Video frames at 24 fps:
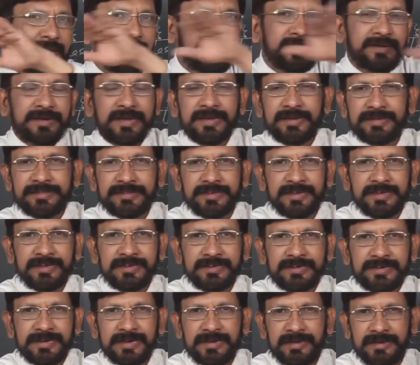entire thing
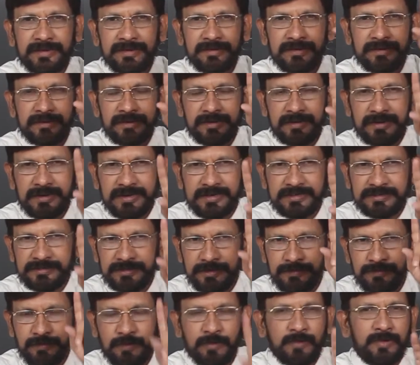is taken in case
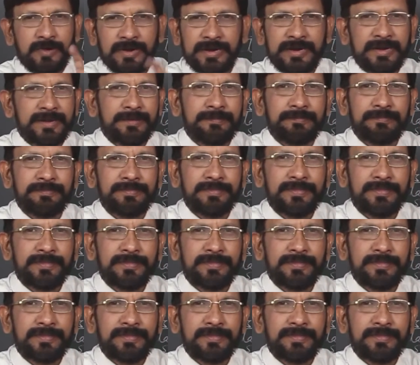of overriding.